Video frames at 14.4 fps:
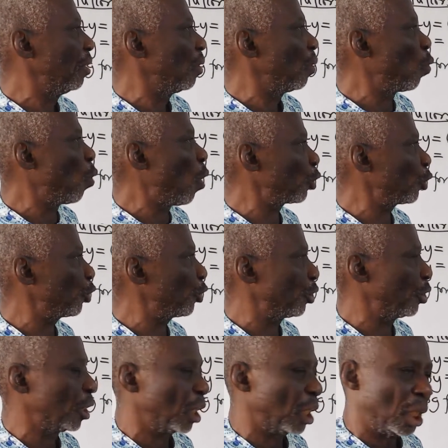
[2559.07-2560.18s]
works.
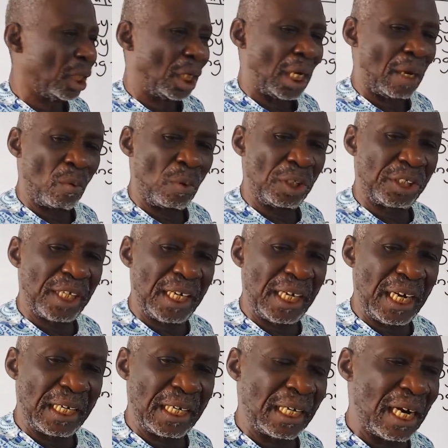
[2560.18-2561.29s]
And we said
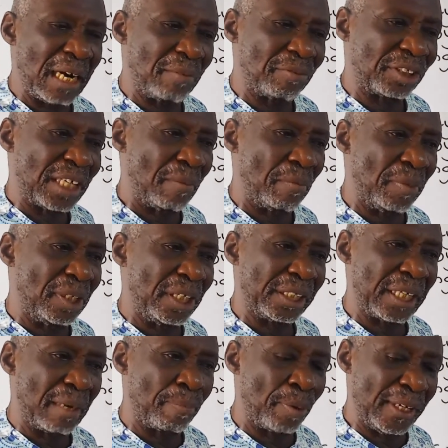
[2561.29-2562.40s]
that the graphs can be
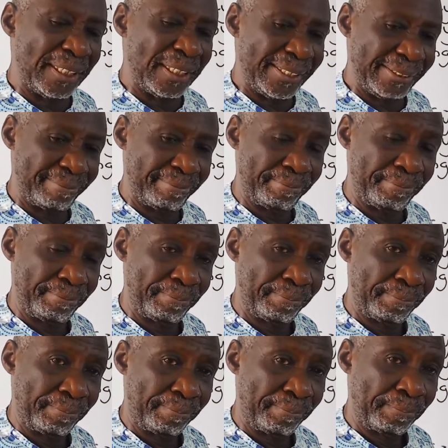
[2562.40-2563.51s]
disappointing.
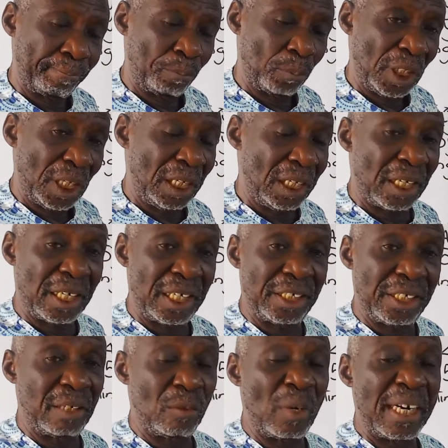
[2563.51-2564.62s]
And the
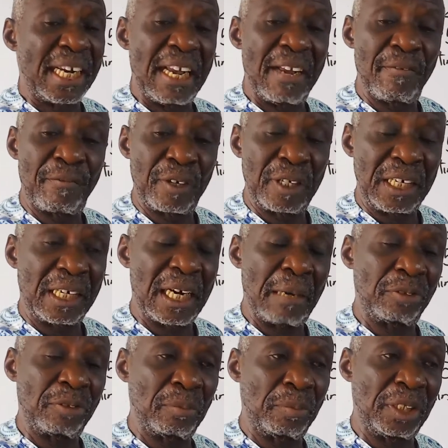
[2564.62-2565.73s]
reason we gave for the
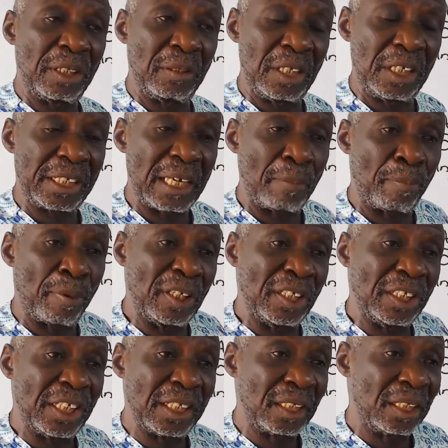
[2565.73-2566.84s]
graphs being
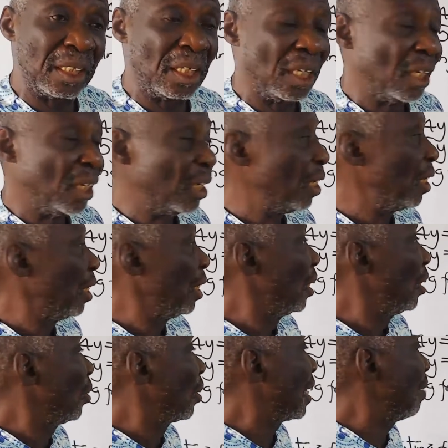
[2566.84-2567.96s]
disappointing,
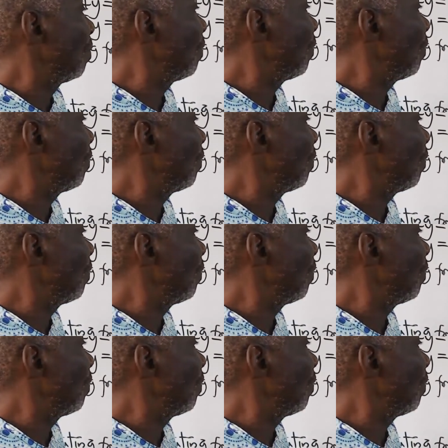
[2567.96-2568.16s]
you can